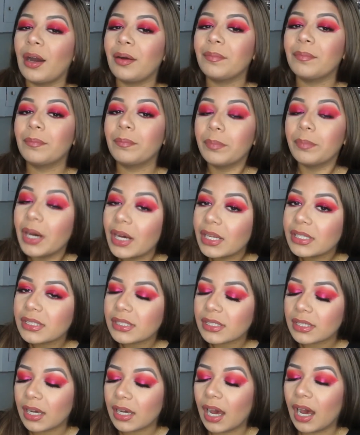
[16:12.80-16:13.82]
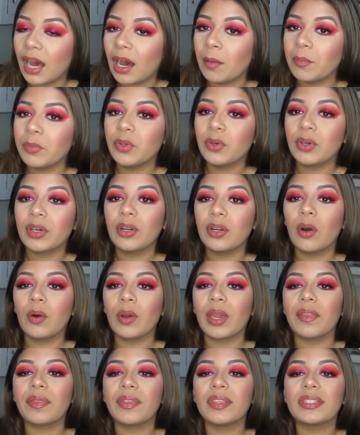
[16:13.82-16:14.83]
But you can go
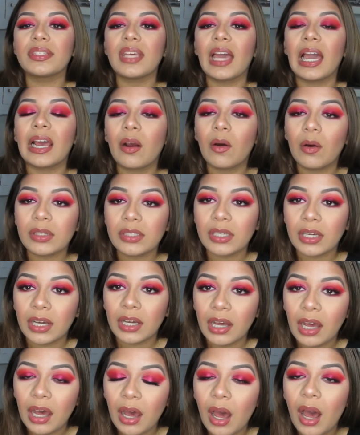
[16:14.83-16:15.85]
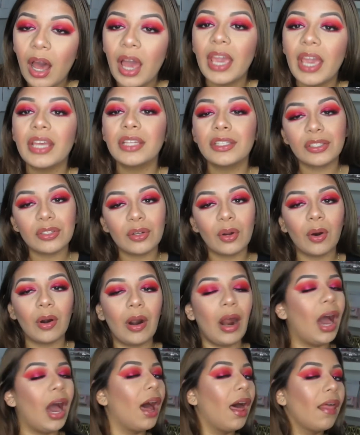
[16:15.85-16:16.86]
get this at Ulta, in
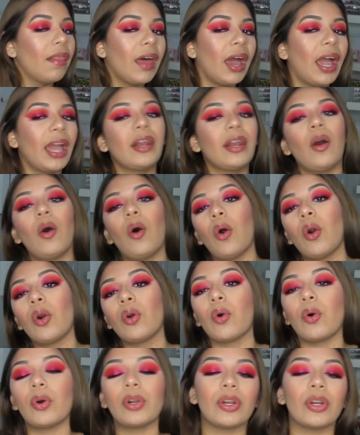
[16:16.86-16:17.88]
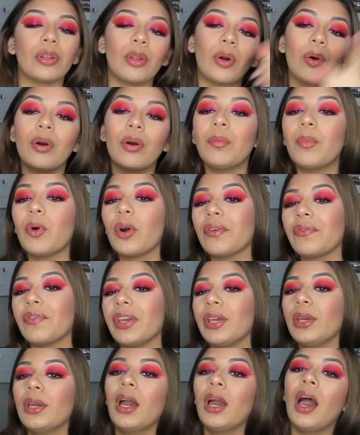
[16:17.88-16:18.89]
store, online, or go to your local
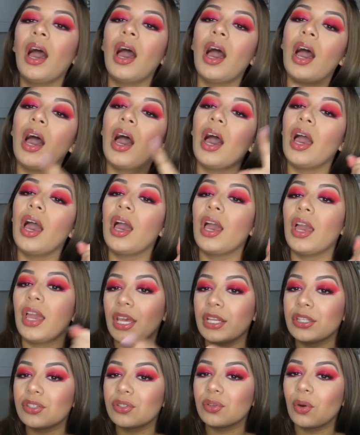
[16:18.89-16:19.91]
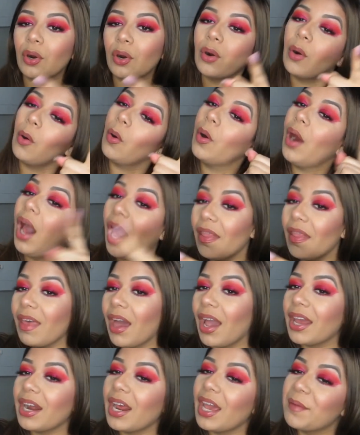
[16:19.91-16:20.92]
Morphe in store or
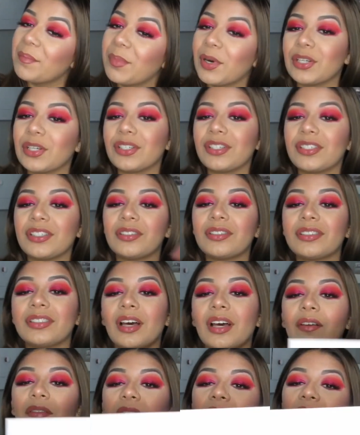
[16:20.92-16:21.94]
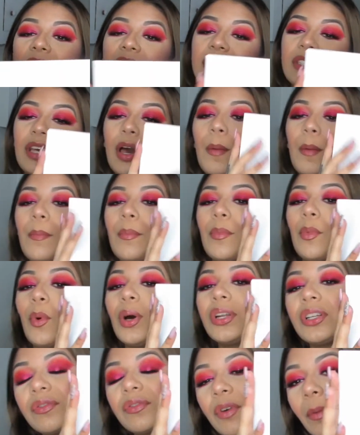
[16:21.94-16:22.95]
online and purchase yourself this
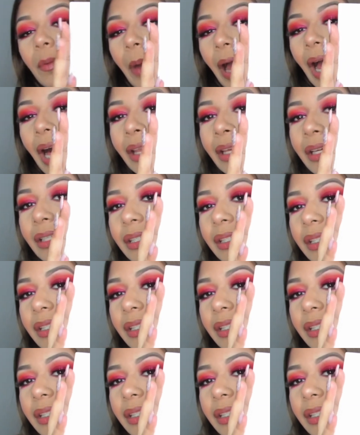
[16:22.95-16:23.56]
wonderful palette.